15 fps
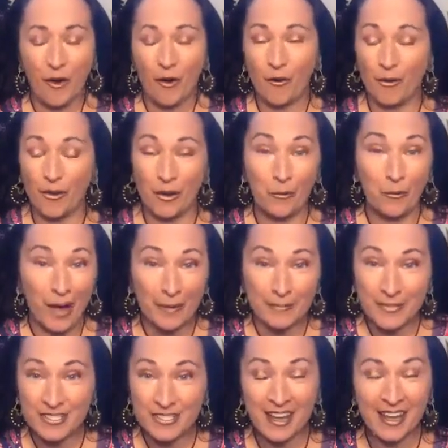or a
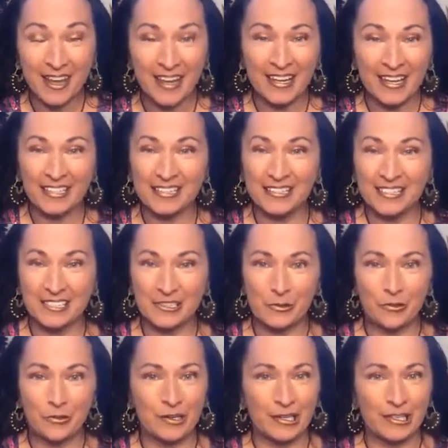website
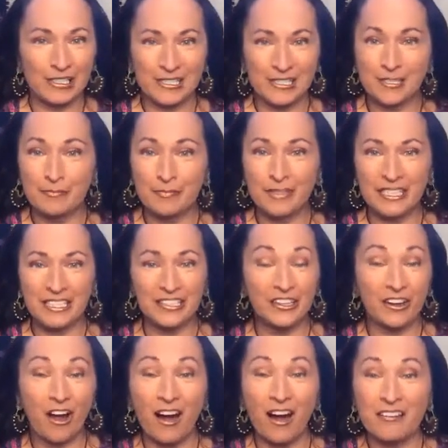or simply your
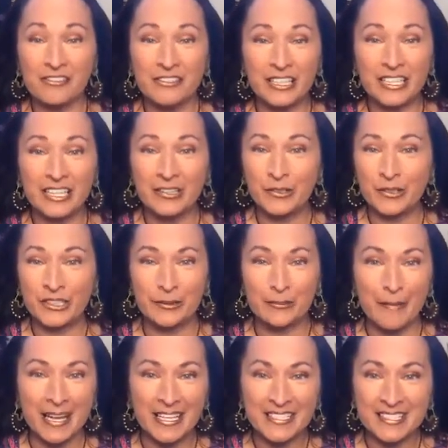offering or your
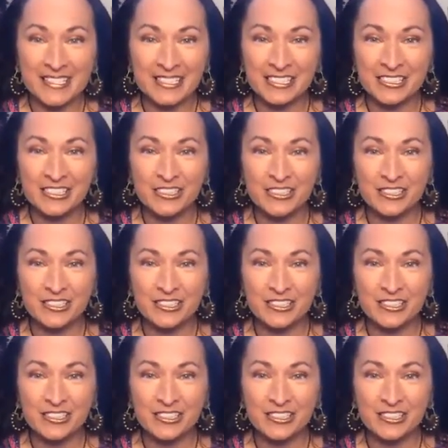message,